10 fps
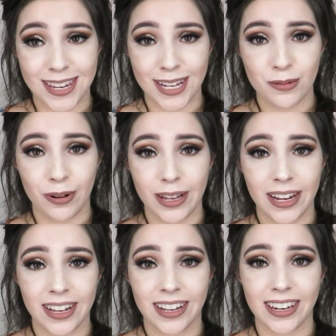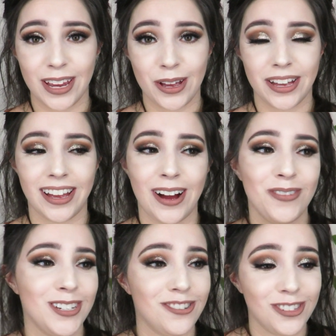next product, I
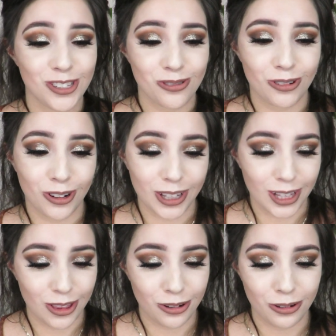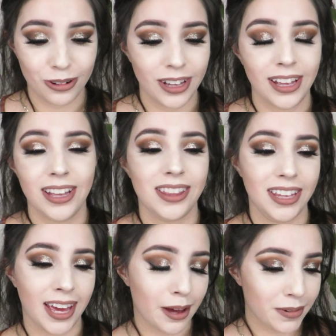was just scrolling through
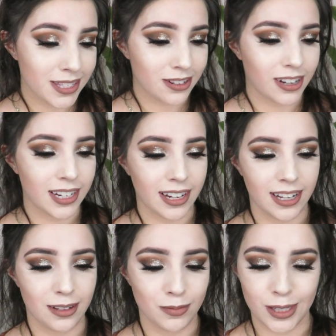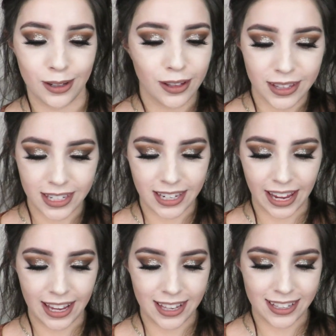the Amazon deal of the
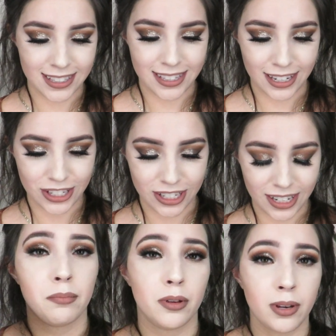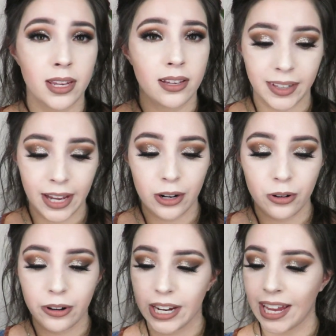day section, the beauty
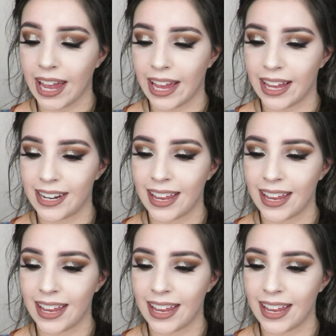category, and